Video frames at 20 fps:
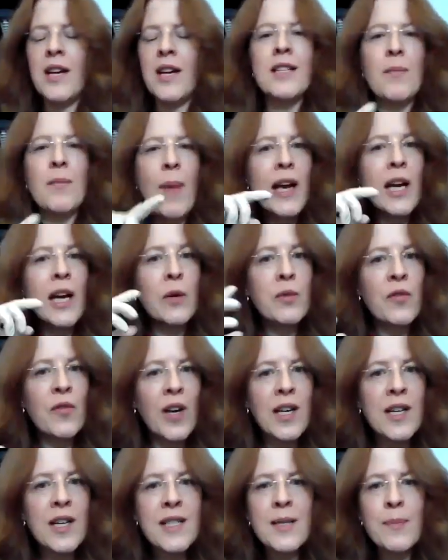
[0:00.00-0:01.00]
Tobacco was
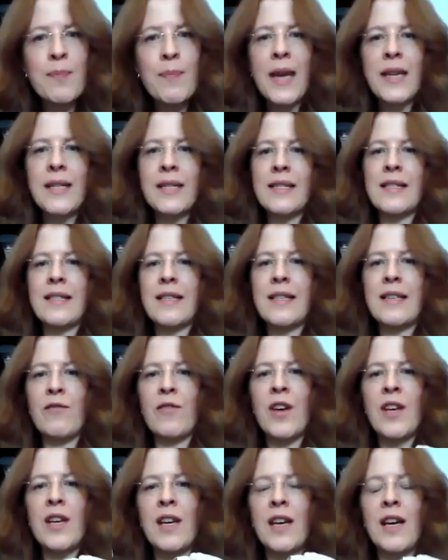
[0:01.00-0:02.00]
very
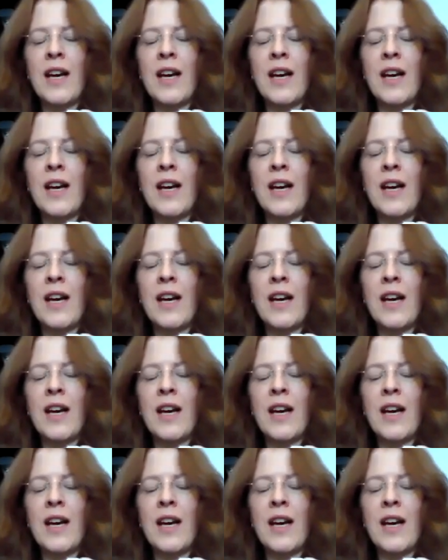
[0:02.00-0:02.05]
expensive,